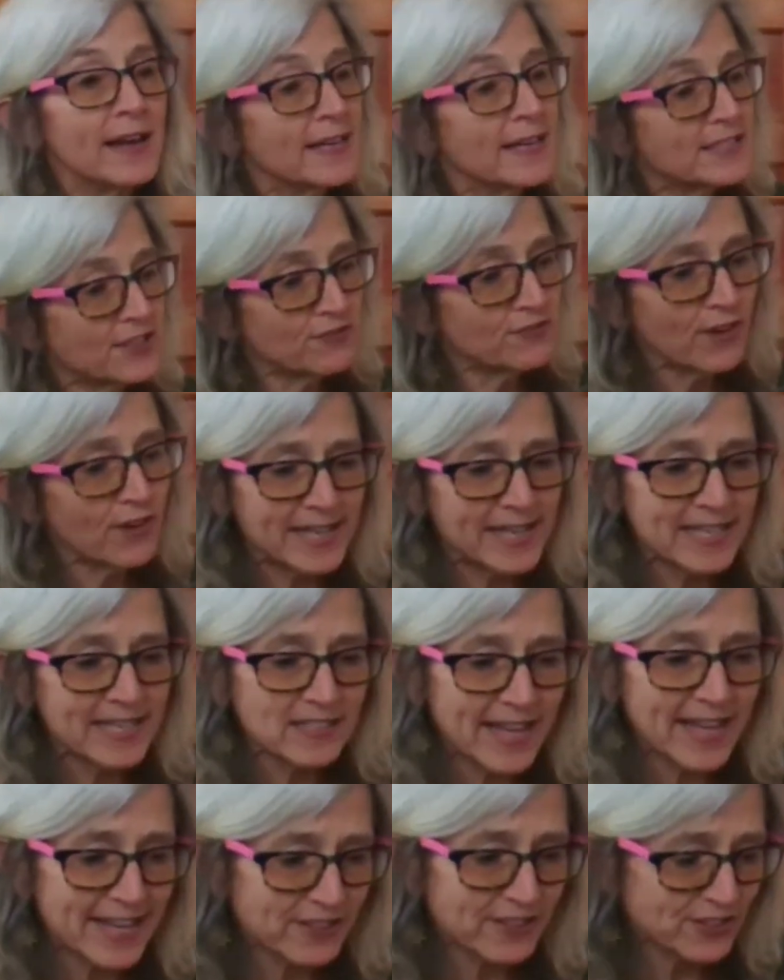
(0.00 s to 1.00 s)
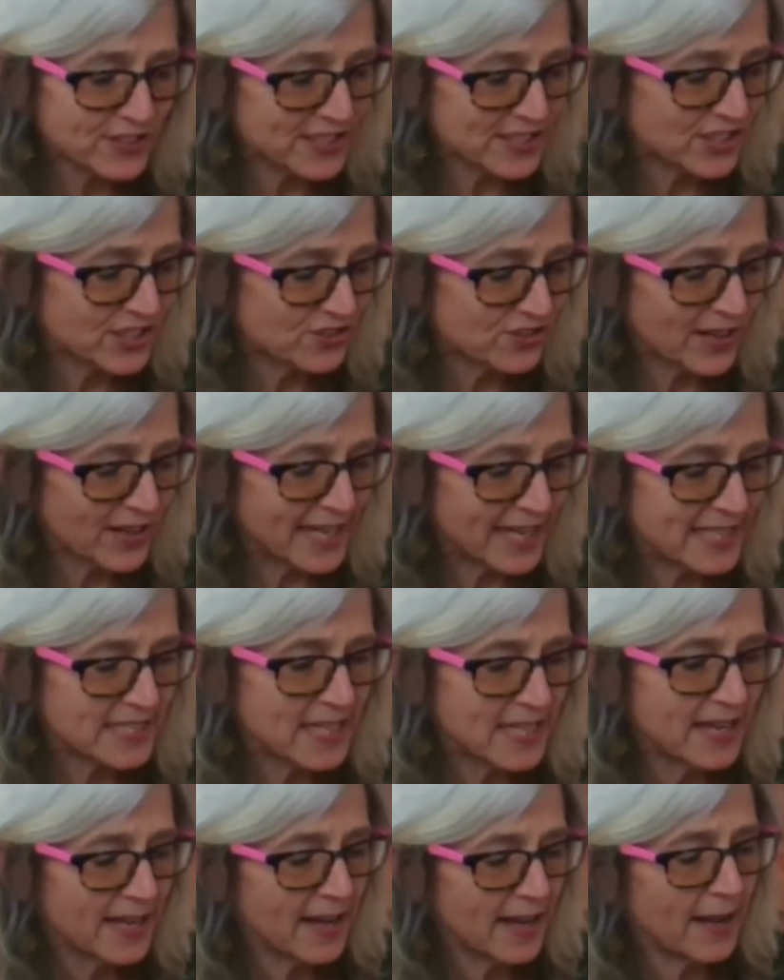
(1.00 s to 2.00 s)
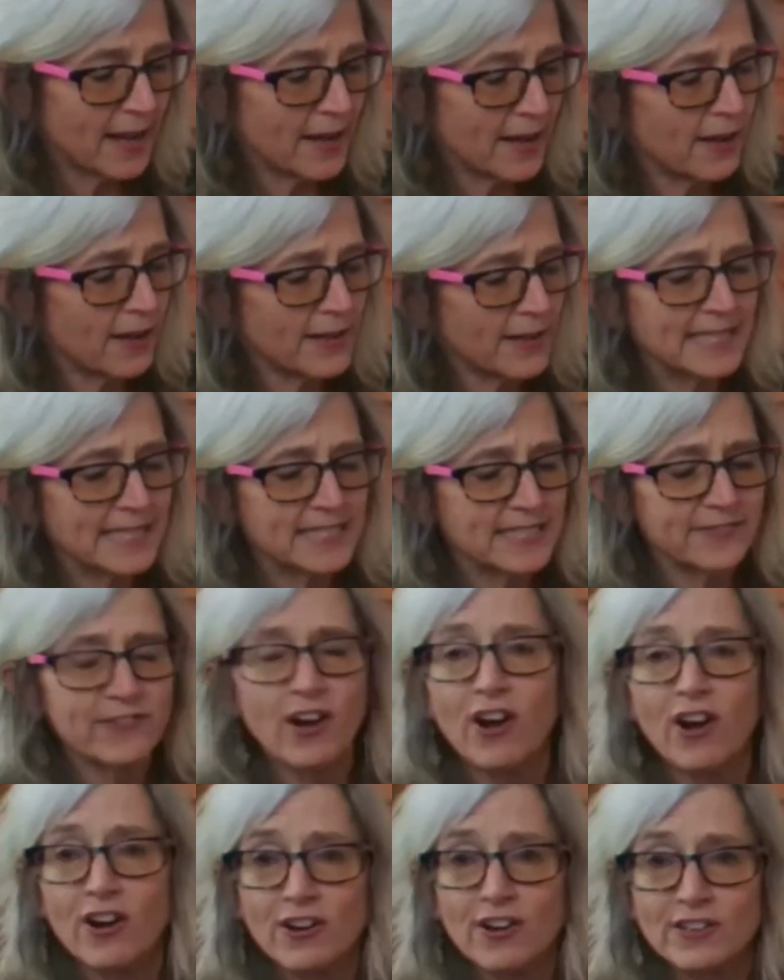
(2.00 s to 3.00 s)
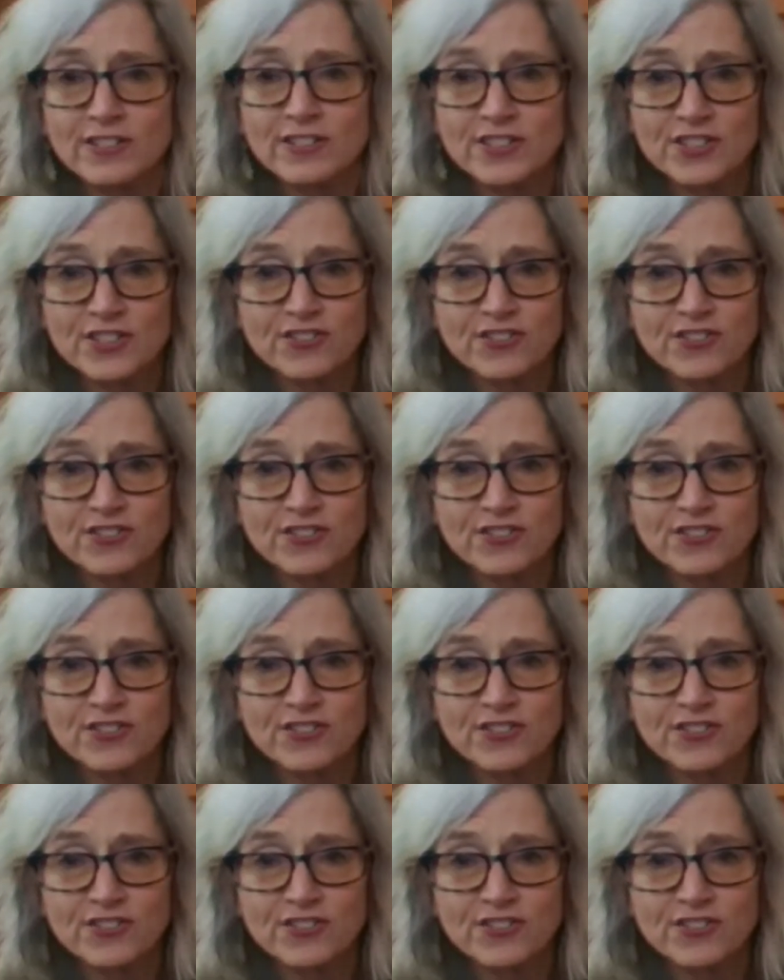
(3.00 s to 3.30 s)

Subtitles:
So writing letters is great. All kinds of cards are